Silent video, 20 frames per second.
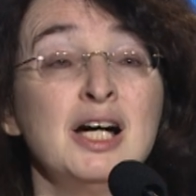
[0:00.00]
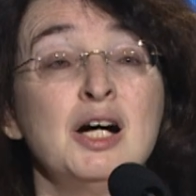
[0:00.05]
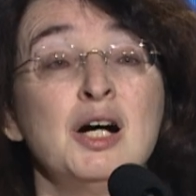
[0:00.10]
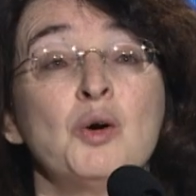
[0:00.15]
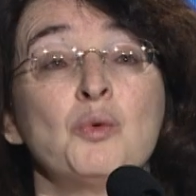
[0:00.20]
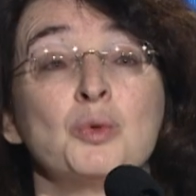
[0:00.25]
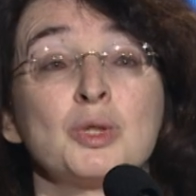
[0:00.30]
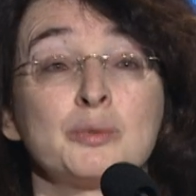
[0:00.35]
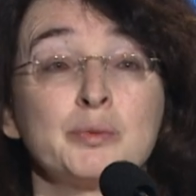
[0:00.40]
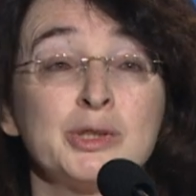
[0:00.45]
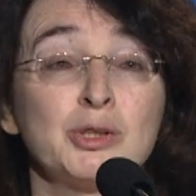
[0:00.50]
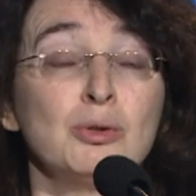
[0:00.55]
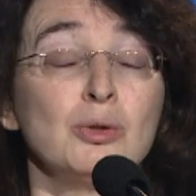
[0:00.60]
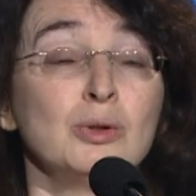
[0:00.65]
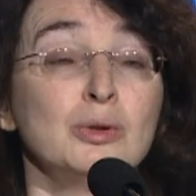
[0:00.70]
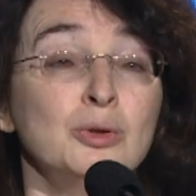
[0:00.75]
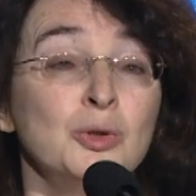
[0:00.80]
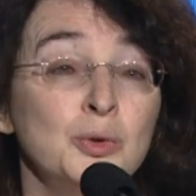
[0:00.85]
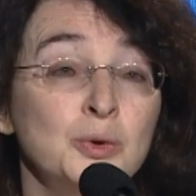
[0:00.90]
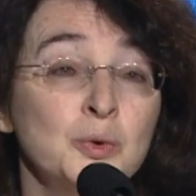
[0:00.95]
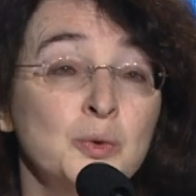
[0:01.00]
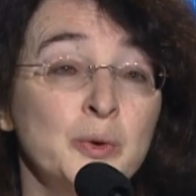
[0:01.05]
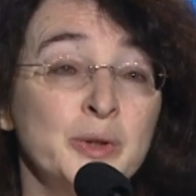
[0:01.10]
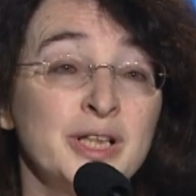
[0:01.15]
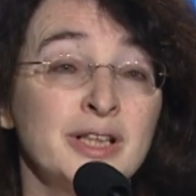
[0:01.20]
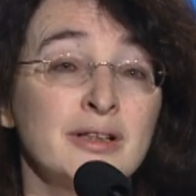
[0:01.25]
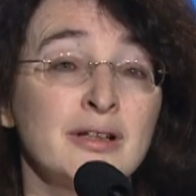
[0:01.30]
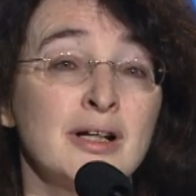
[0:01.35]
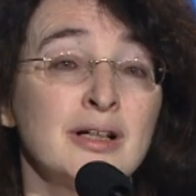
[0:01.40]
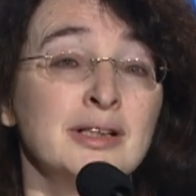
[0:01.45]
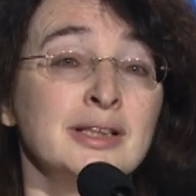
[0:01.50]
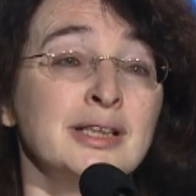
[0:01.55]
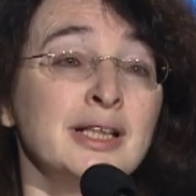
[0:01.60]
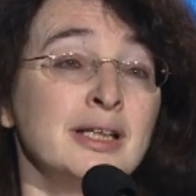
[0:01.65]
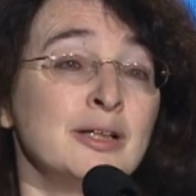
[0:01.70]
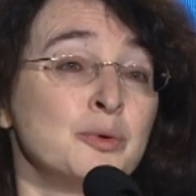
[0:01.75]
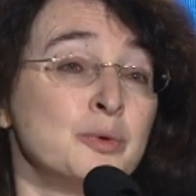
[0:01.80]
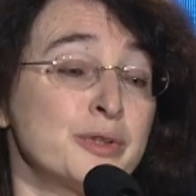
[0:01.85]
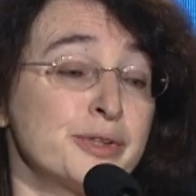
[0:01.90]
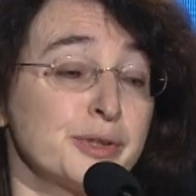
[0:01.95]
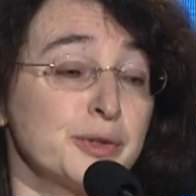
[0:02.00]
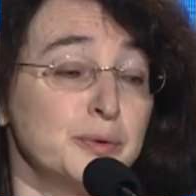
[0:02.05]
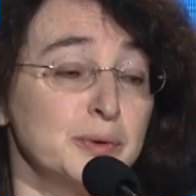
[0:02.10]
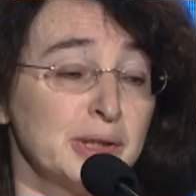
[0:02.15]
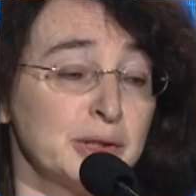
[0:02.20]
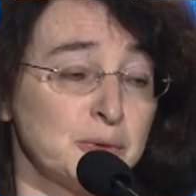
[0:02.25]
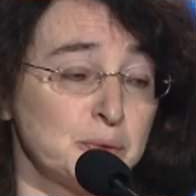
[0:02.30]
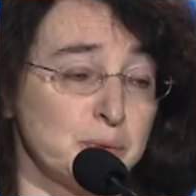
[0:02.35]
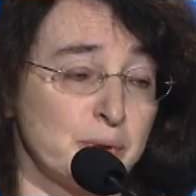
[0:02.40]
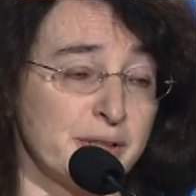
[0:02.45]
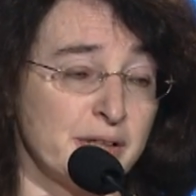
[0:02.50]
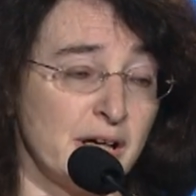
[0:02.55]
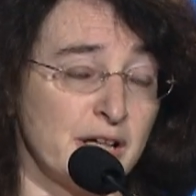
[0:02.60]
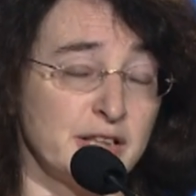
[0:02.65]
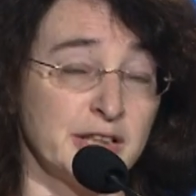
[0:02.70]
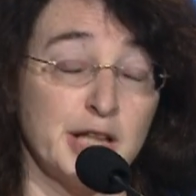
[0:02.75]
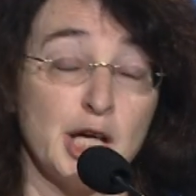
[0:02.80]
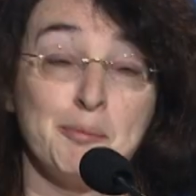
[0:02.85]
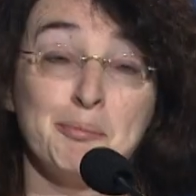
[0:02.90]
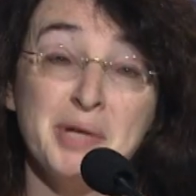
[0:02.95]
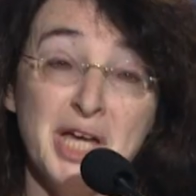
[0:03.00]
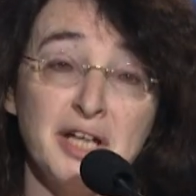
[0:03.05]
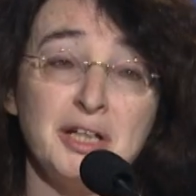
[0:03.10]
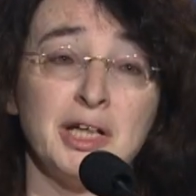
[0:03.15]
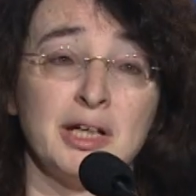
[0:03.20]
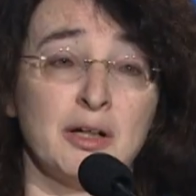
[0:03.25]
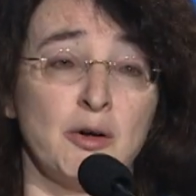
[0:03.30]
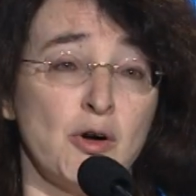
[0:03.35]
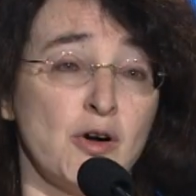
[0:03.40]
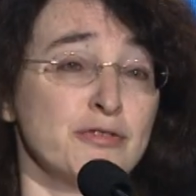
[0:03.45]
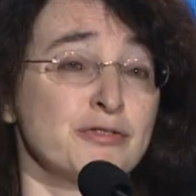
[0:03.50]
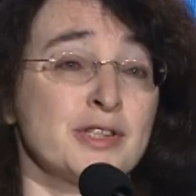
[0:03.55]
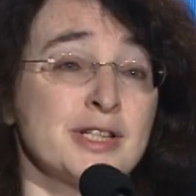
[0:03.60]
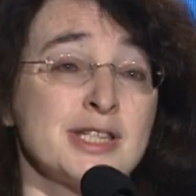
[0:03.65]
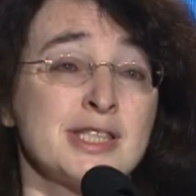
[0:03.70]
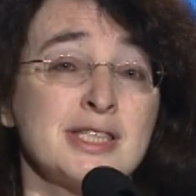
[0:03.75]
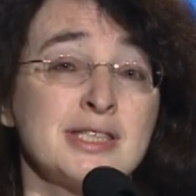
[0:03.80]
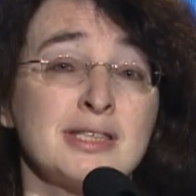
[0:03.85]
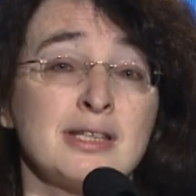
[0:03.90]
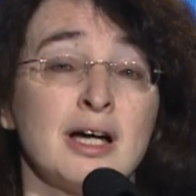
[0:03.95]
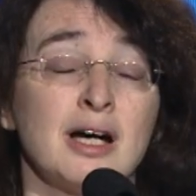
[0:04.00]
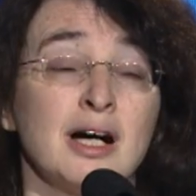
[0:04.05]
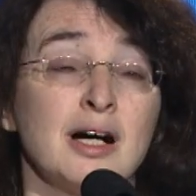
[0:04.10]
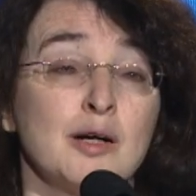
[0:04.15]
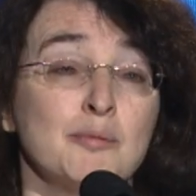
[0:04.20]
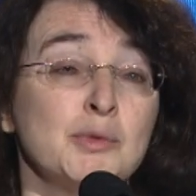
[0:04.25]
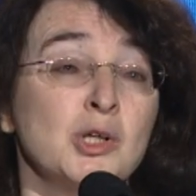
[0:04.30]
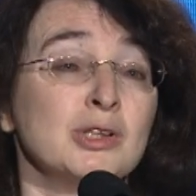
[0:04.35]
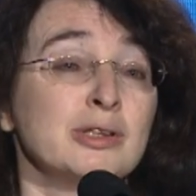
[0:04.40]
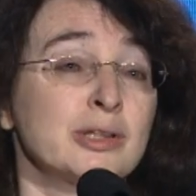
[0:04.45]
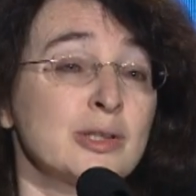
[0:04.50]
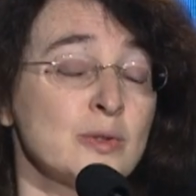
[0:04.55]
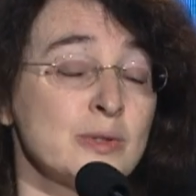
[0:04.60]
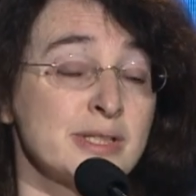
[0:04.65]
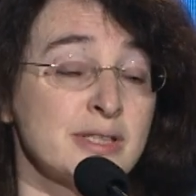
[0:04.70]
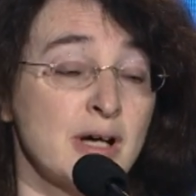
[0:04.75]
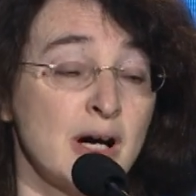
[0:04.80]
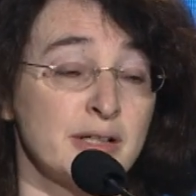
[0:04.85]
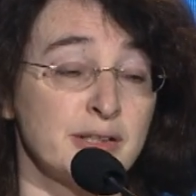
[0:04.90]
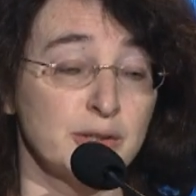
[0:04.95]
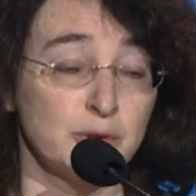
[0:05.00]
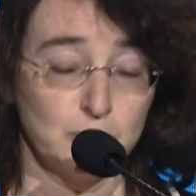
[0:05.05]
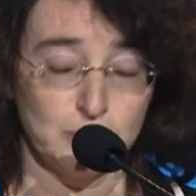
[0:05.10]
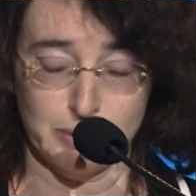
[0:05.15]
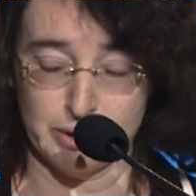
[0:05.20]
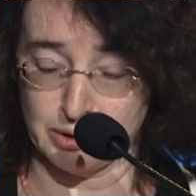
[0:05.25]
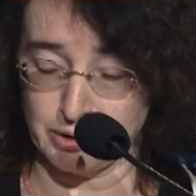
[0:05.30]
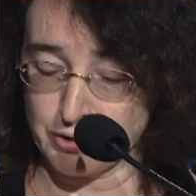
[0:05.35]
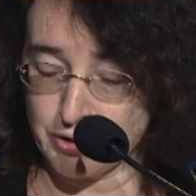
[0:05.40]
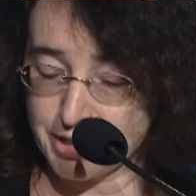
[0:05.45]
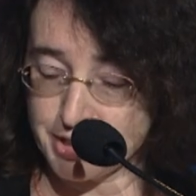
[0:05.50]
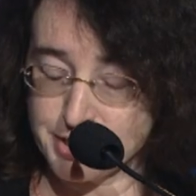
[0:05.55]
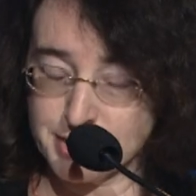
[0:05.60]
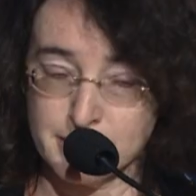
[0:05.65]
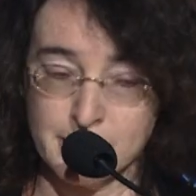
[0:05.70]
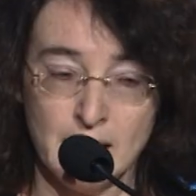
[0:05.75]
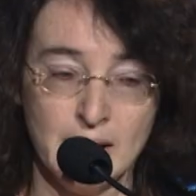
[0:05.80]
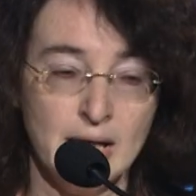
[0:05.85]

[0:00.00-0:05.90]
what we call non-coding RNA or regulatory RNA. Many of these uh, molecules are regulators.